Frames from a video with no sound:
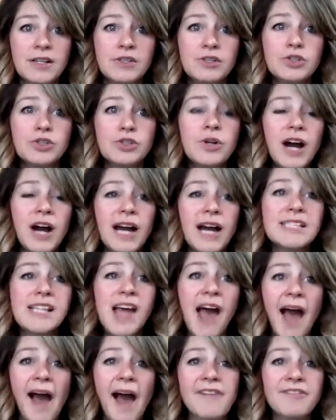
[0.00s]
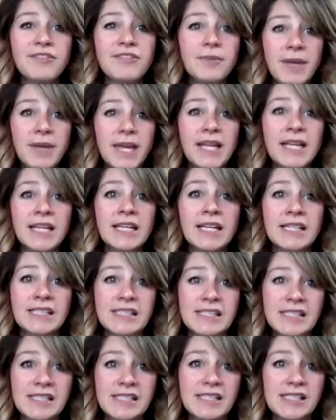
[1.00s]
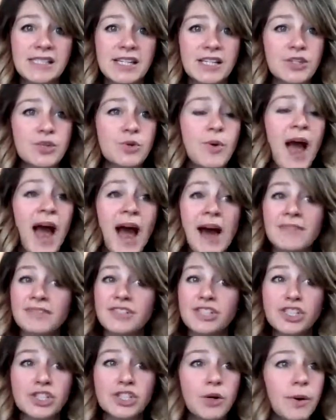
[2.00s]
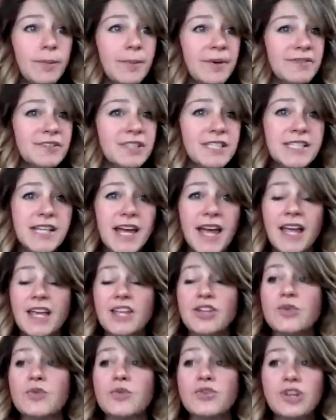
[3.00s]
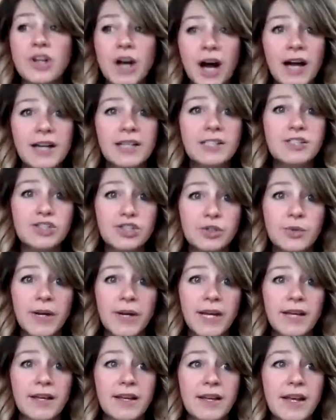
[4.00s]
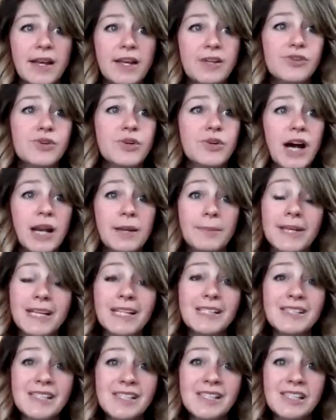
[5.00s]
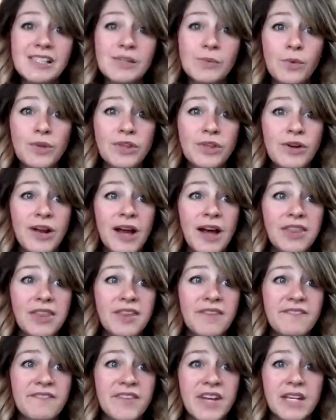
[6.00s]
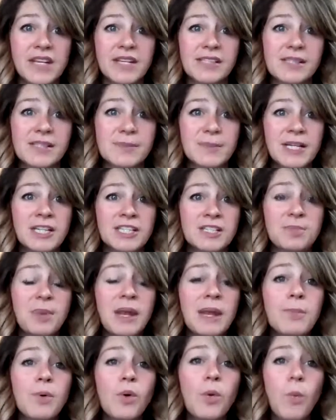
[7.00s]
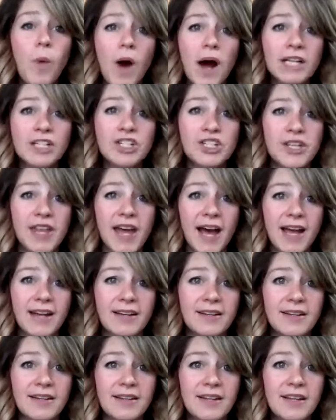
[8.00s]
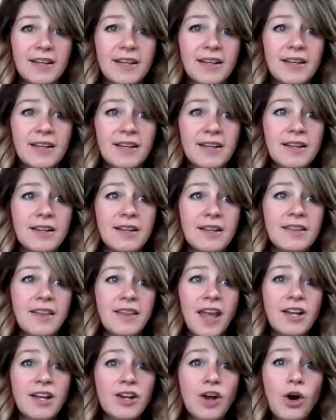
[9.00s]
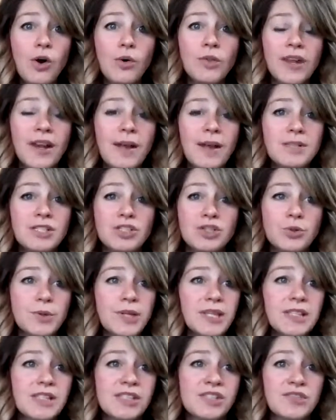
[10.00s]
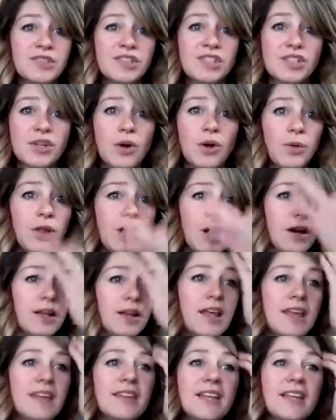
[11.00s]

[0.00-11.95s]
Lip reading: You guys have to make it consistent. You have to show up every day. You gotta do it. You gotta be consistent with your health and fitness, because people watch that. They know that I've been doing this for so long.